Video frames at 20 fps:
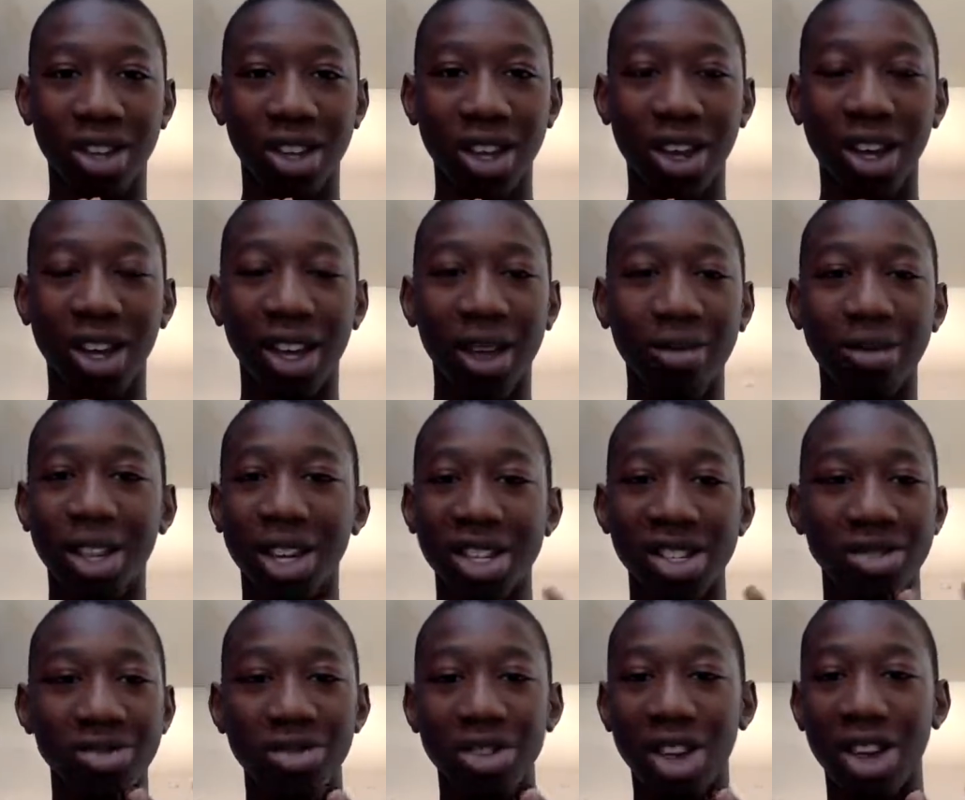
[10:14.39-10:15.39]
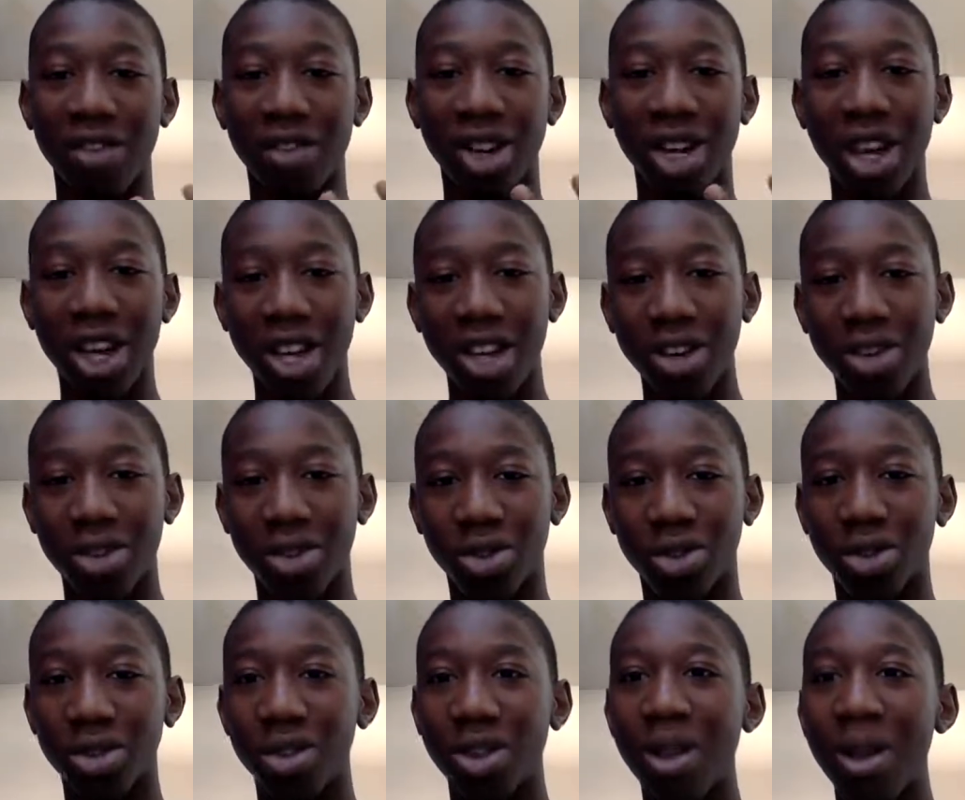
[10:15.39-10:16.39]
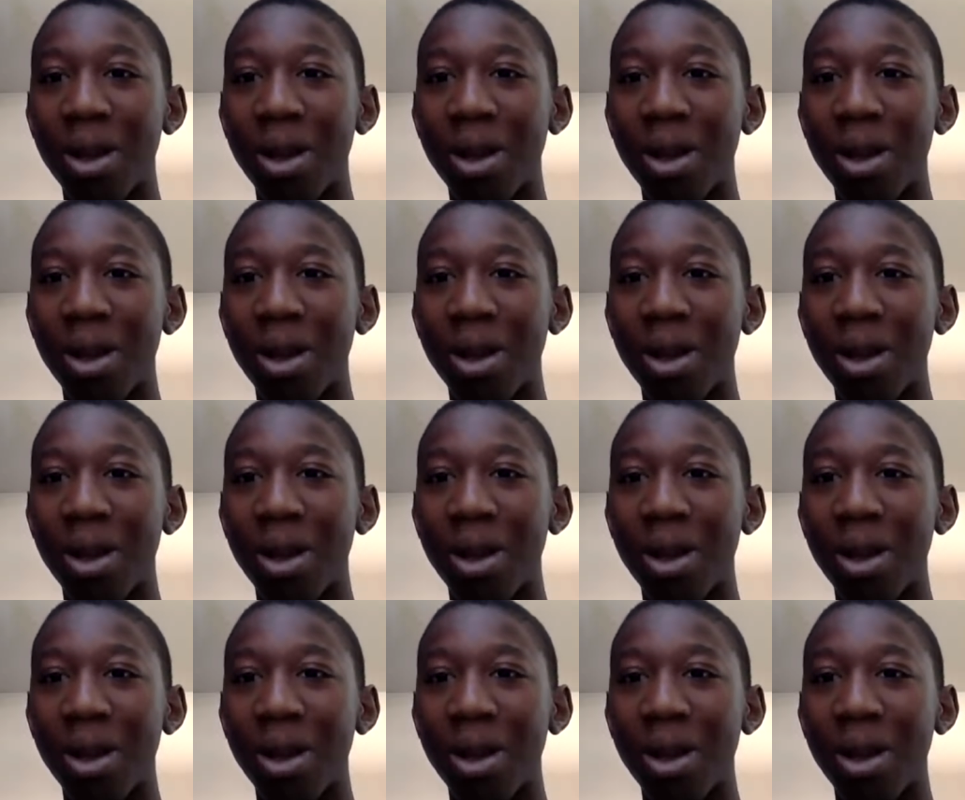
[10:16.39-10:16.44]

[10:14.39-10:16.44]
a game that doesn't really have an end goal,